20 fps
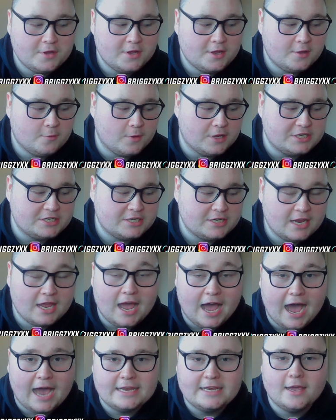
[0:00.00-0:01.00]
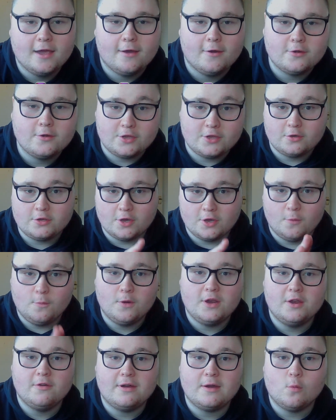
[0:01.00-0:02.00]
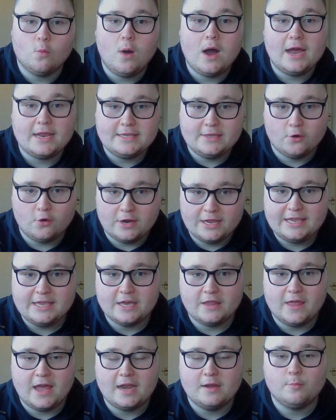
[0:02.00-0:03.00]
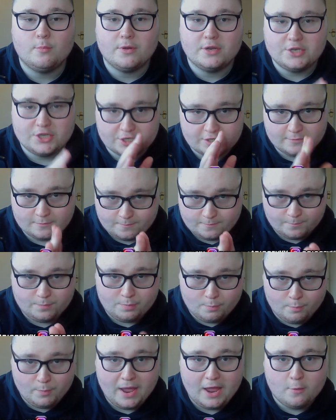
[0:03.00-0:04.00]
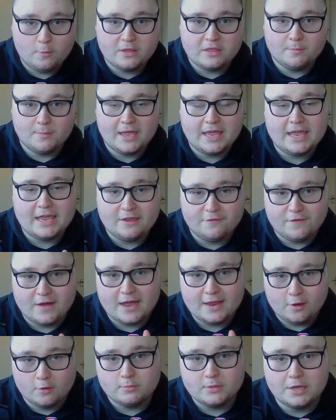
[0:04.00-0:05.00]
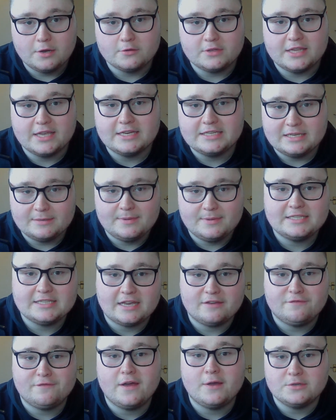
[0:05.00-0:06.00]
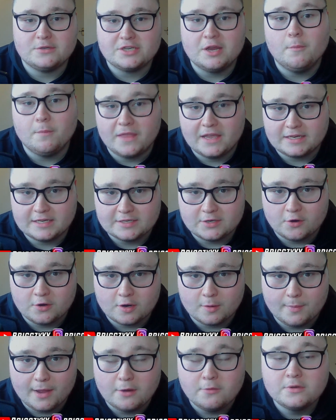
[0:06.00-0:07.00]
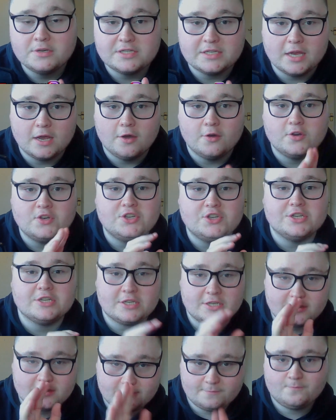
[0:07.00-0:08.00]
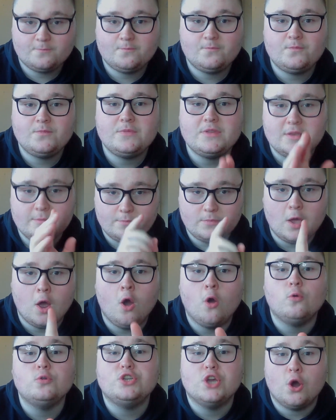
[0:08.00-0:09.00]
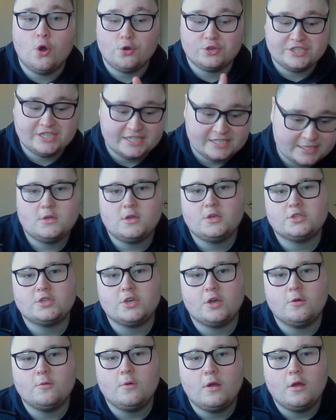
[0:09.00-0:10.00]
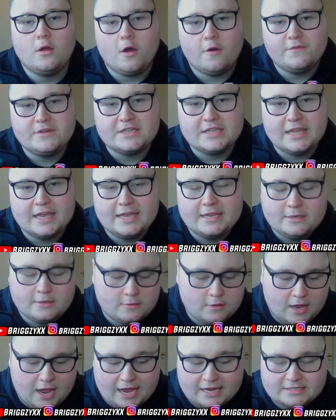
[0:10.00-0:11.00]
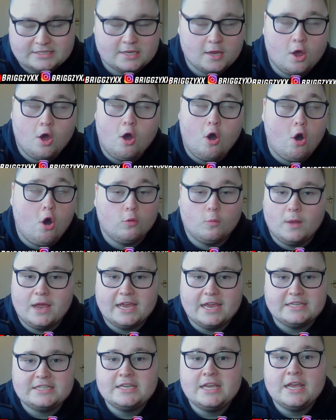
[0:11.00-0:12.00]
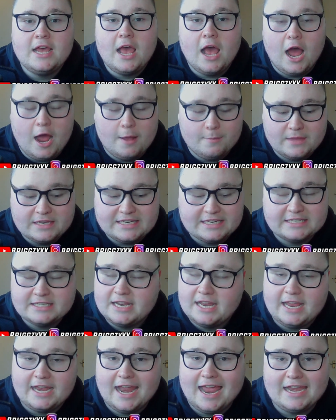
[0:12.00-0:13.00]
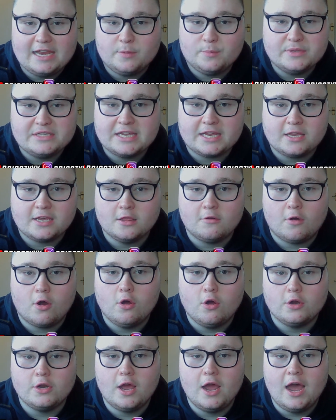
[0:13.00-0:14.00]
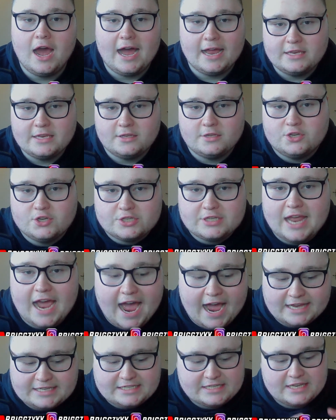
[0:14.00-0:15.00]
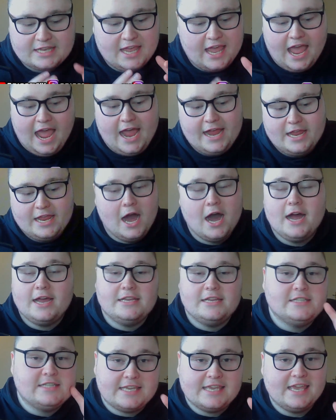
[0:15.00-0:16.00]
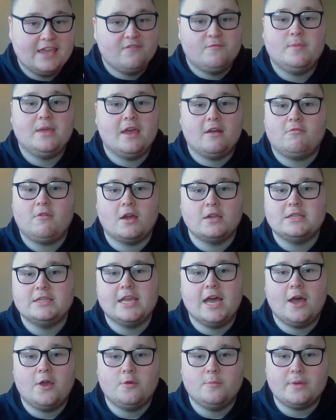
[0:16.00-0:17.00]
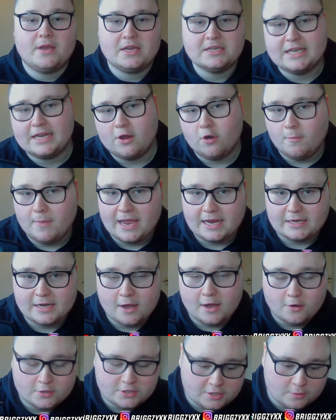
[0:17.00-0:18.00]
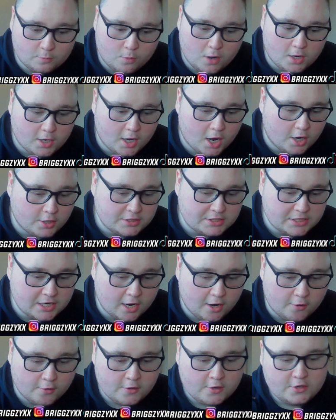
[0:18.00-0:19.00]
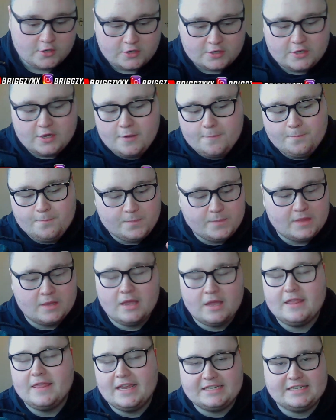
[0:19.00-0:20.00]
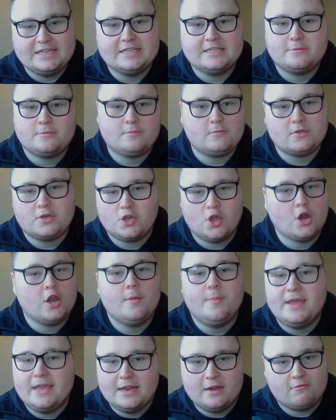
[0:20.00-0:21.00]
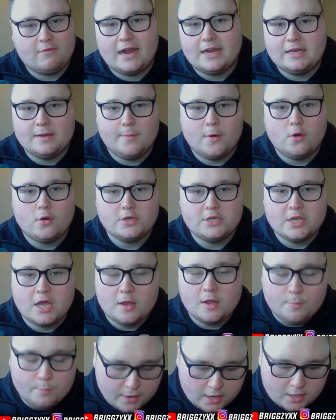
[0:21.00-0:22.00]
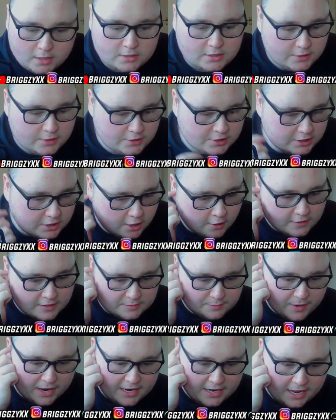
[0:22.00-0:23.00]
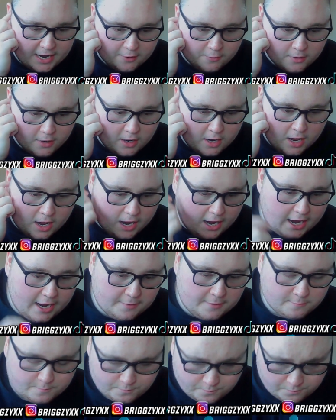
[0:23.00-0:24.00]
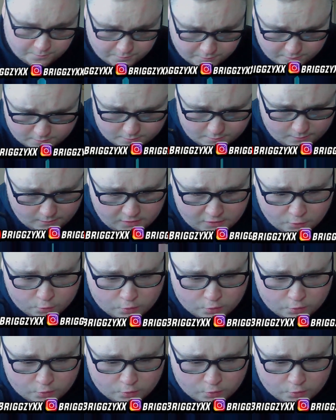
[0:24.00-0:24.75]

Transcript: Which I know you're wondering why you're here then, but just bear with me. If I upload this, it means I found something to talk about, so just hold your horses. So obviously, as always, and this isn't in any particular order, I just ask AI to give me a rundown because I don't make notes and whatnot, so this is going to be in a random order, but you should know this by now. We'll